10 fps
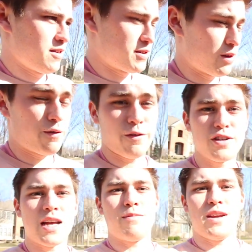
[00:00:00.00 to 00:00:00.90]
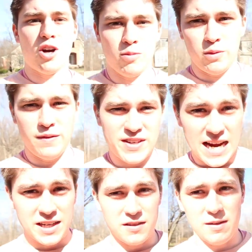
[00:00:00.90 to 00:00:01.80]
This is our first time being home and we've
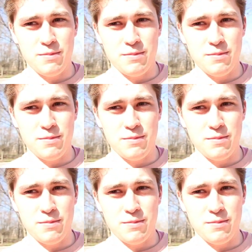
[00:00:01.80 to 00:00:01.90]
technically